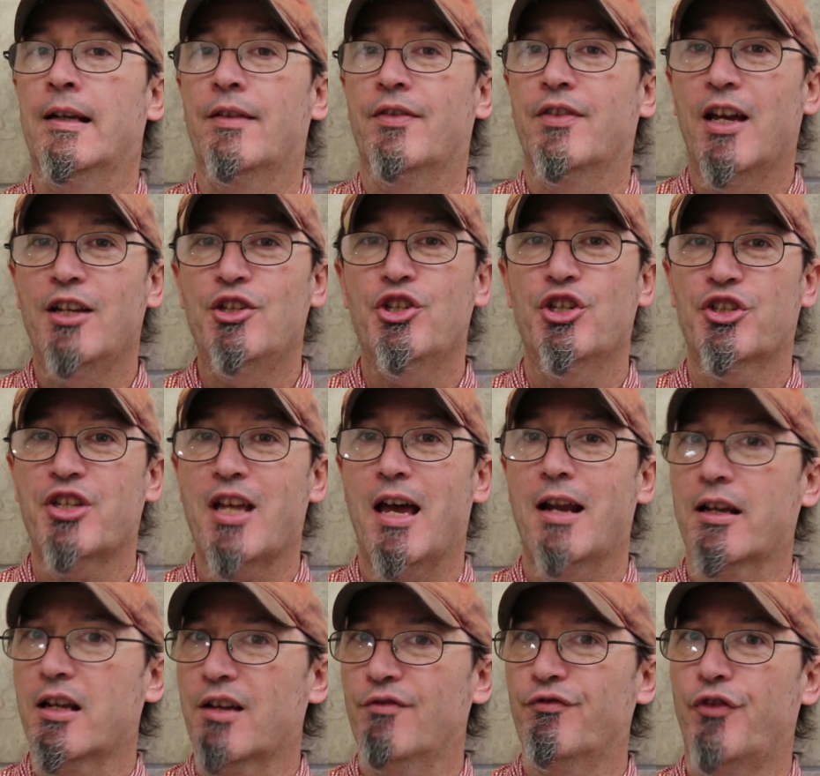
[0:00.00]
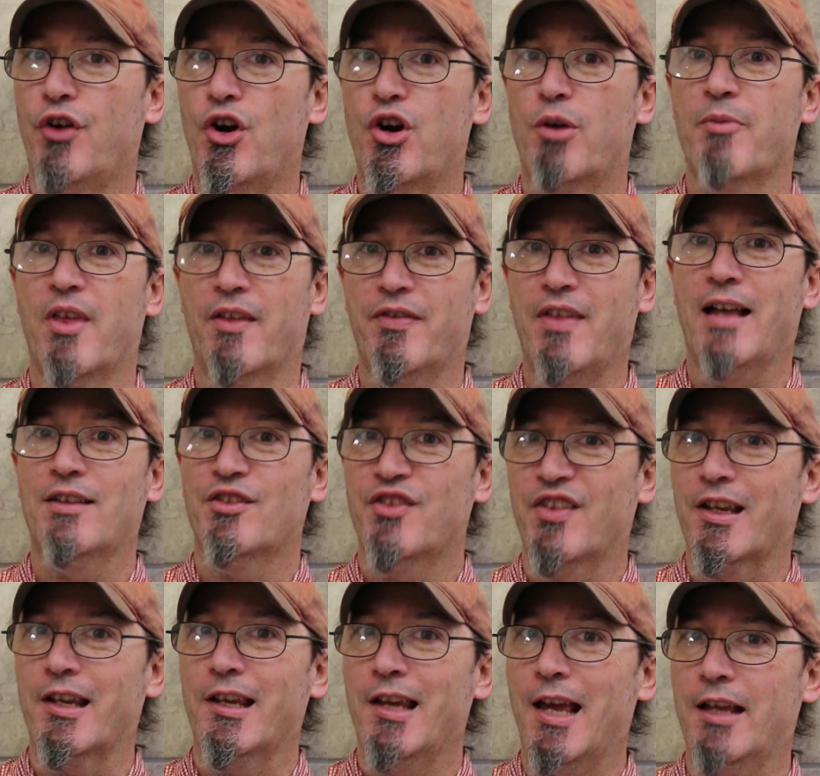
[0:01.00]
They just got to confirm that that's
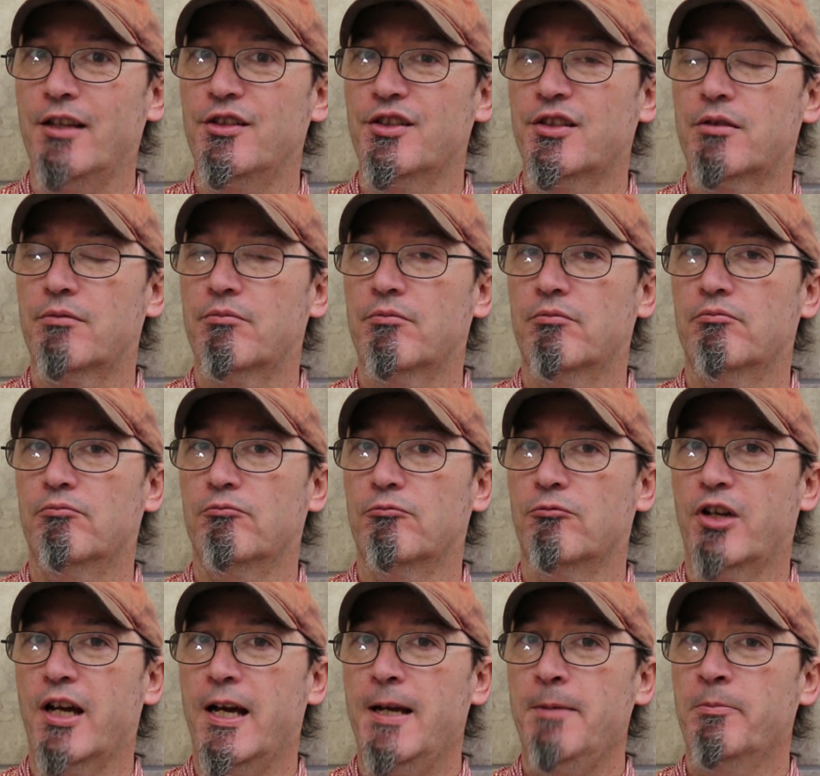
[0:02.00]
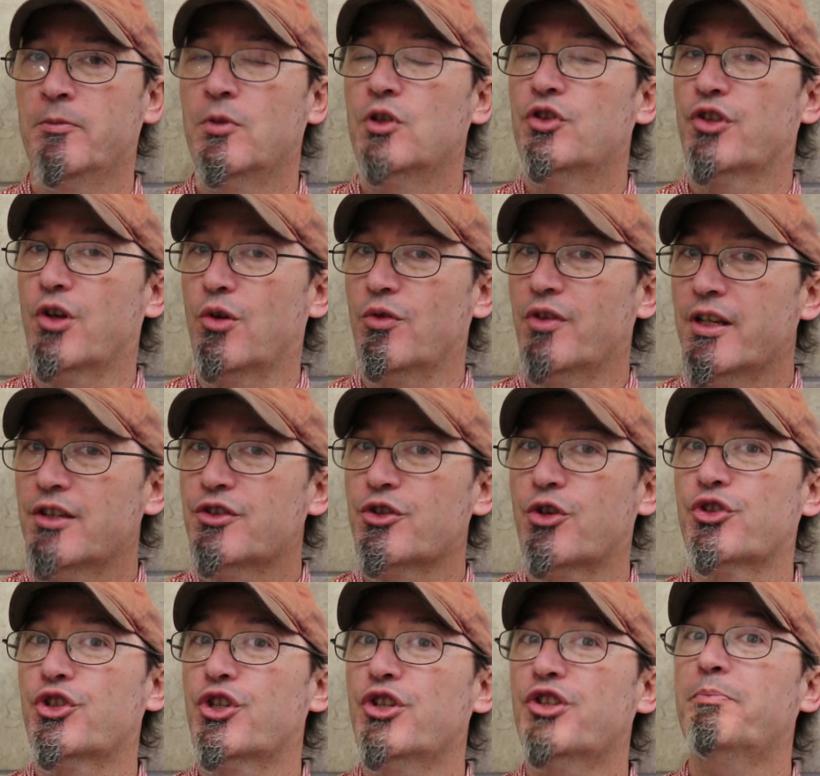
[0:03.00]
the case. Okay, so these
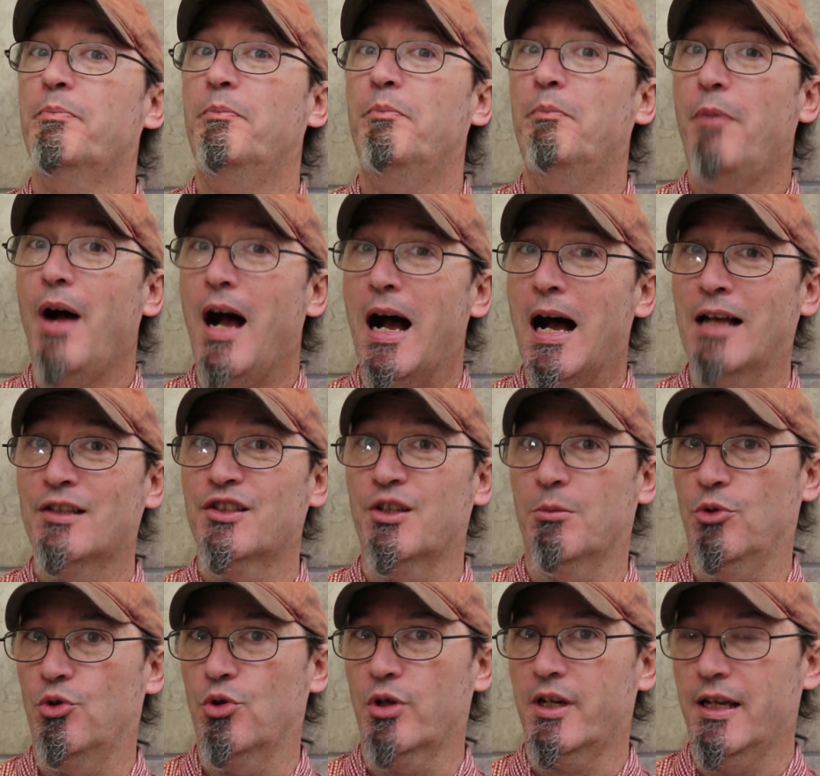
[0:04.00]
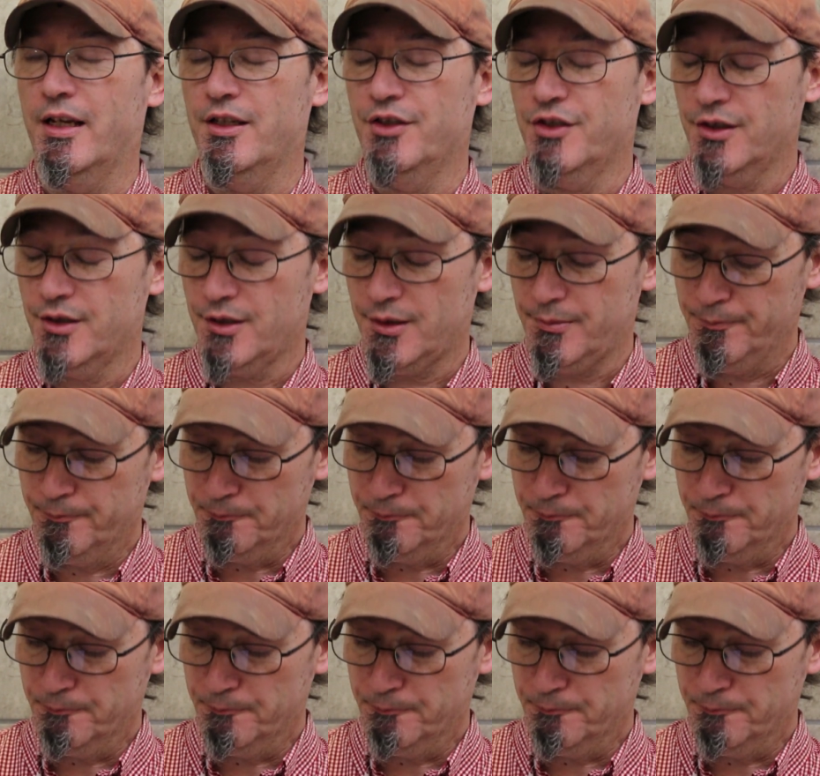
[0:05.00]
are just possible cases.